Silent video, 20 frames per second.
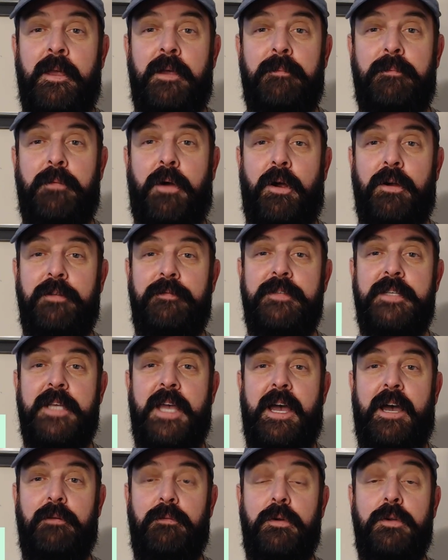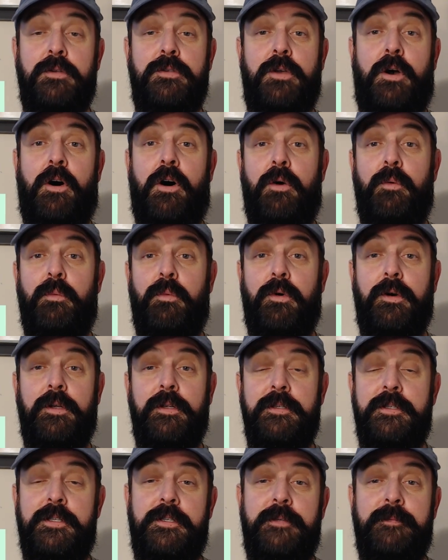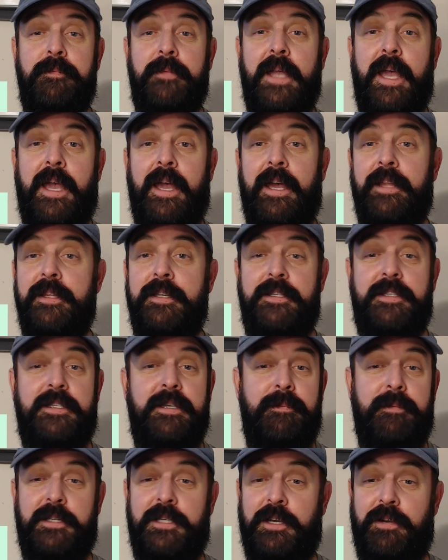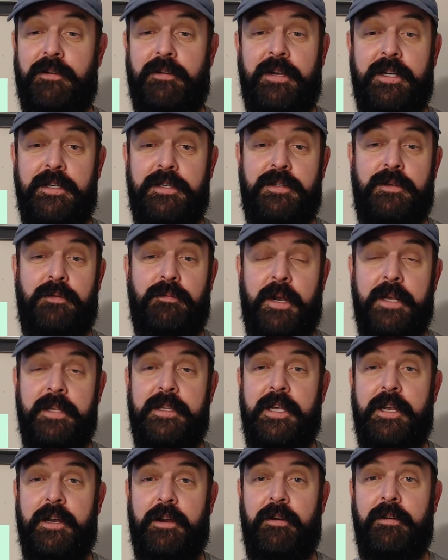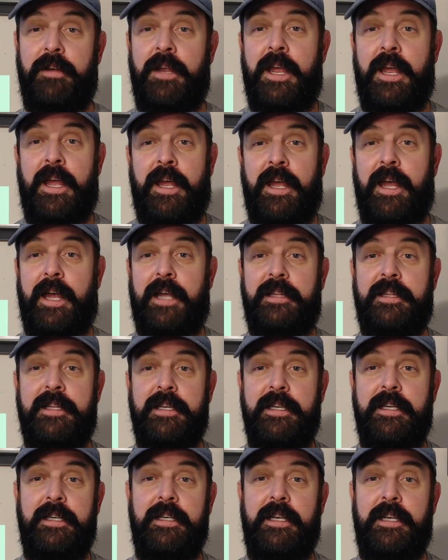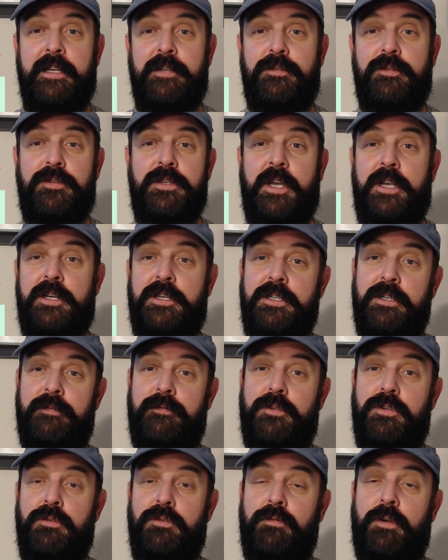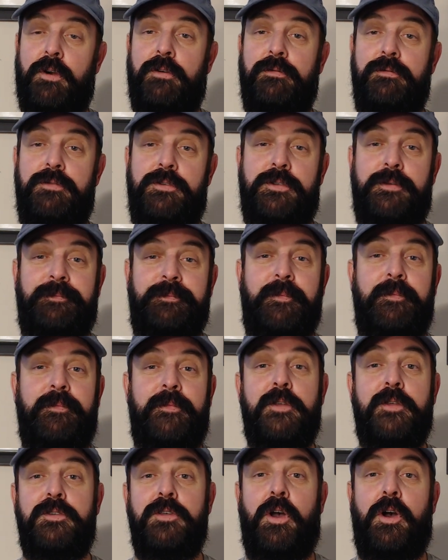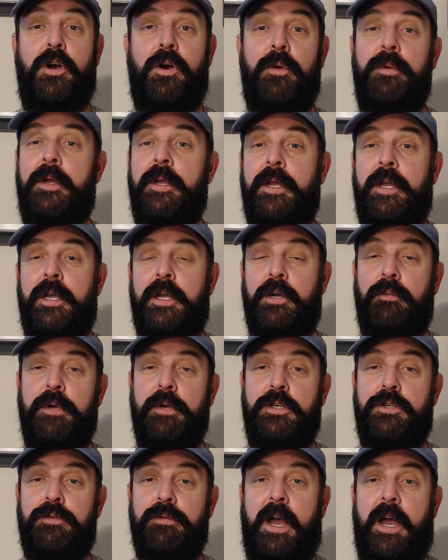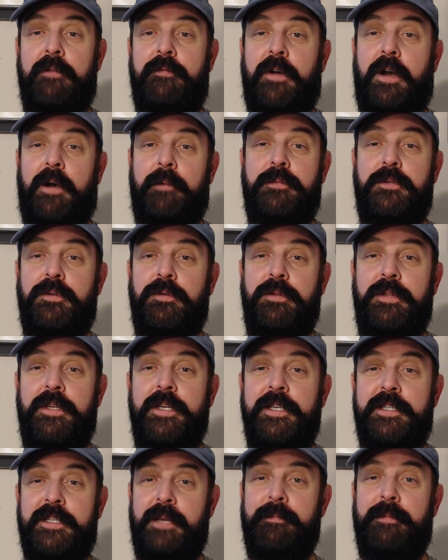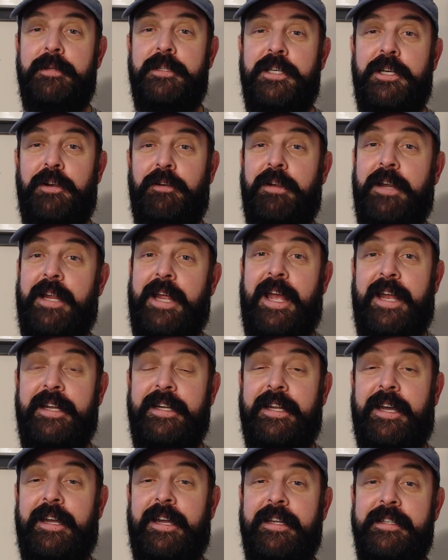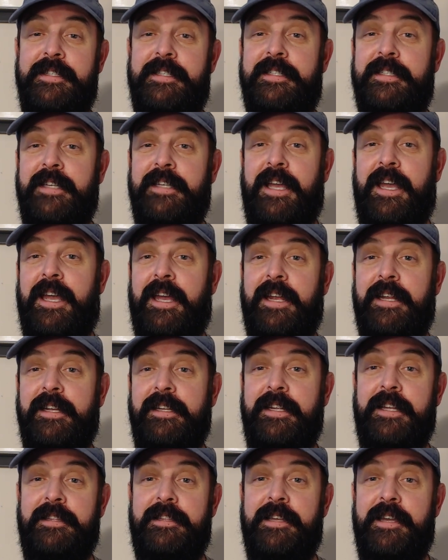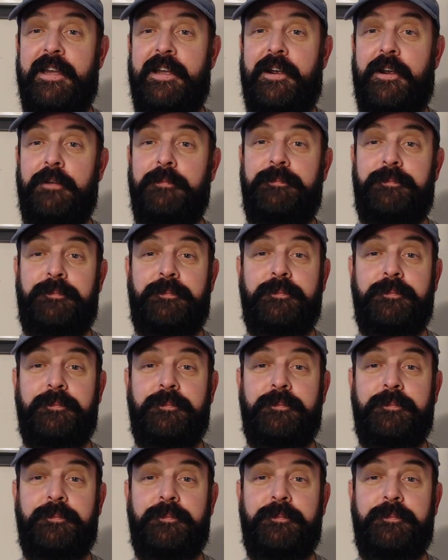part of town where it's all woods, and this cemetery is right there at the intersection of two roads. So we drive up to the cemetery at night and get there